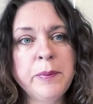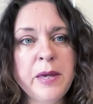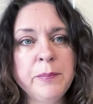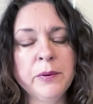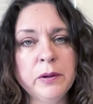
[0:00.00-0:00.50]

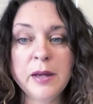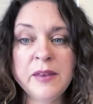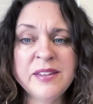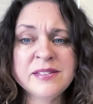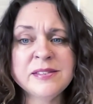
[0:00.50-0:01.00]
people,
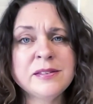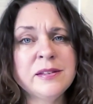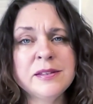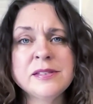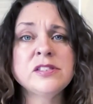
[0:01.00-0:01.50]
and this
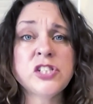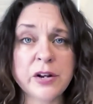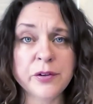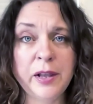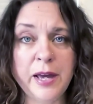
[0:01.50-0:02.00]
is
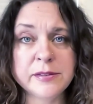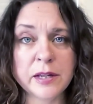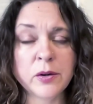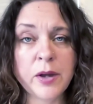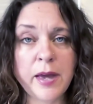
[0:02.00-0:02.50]

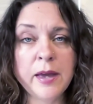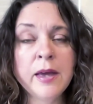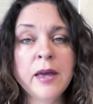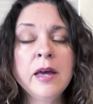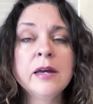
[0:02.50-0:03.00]
generalizing, okay?
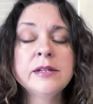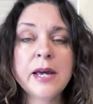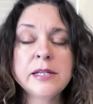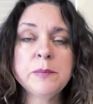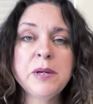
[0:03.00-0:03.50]

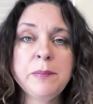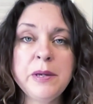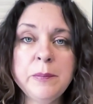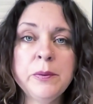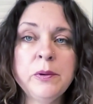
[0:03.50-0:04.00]
Tend to be
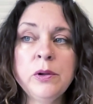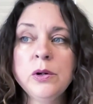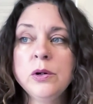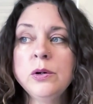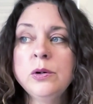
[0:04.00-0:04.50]
people
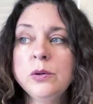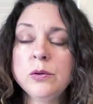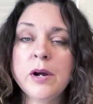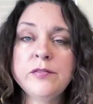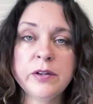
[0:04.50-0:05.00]
who
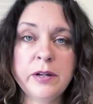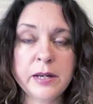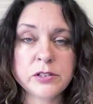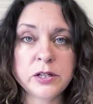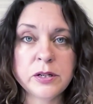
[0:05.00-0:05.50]
crave
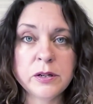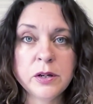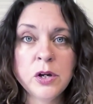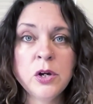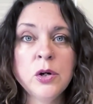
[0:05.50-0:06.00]
connection,
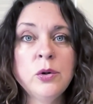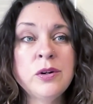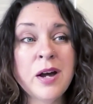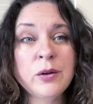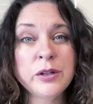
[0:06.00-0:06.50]
who
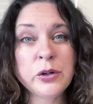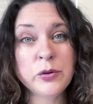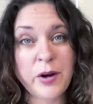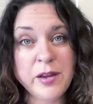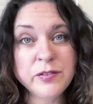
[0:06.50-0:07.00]
not only
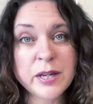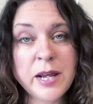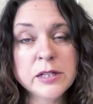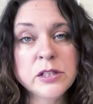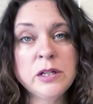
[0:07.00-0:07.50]
crave
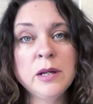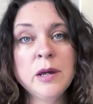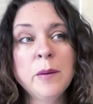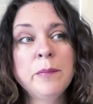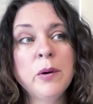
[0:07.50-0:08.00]
connection,
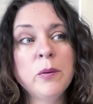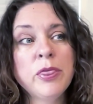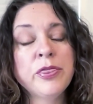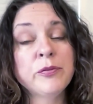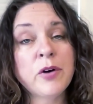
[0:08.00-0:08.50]
but
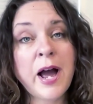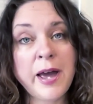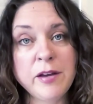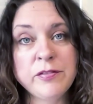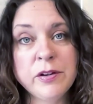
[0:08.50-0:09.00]

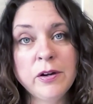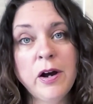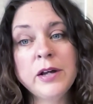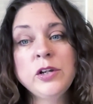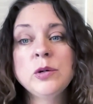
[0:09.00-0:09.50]
thrive
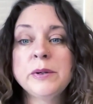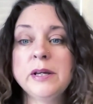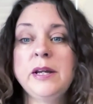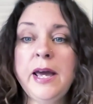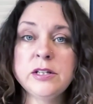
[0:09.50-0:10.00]
on human
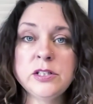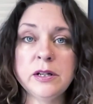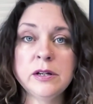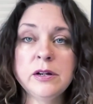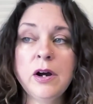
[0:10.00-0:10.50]

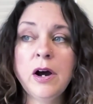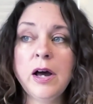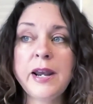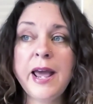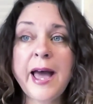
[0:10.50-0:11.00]
connection,
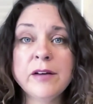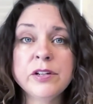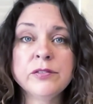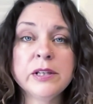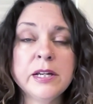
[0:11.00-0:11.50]
on
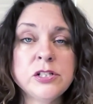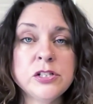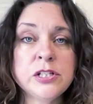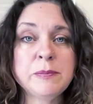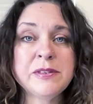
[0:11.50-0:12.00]
having
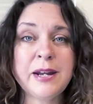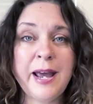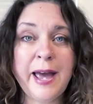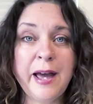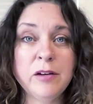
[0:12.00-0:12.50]
relationships that
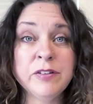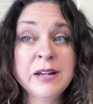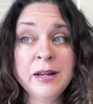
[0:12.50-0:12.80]
have